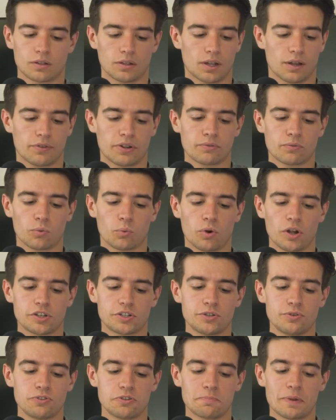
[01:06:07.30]
Love it.
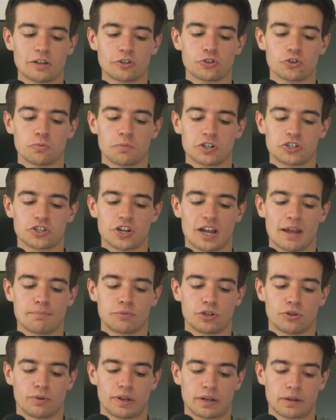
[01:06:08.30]
What do you spend too much
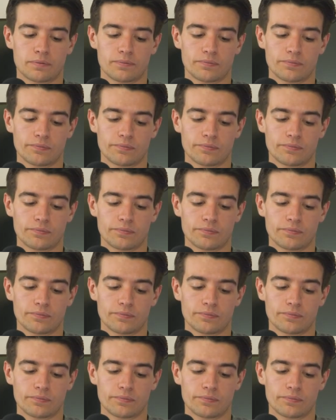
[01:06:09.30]
time doing?